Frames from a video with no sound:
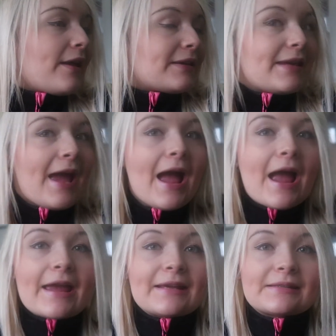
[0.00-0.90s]

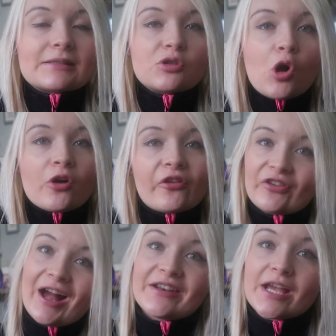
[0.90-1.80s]
yeah, it's not
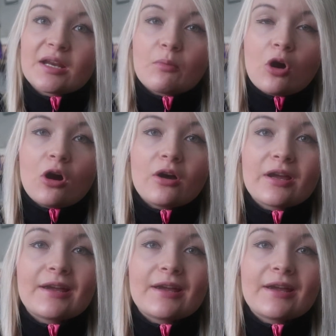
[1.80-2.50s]
Saturday anymore,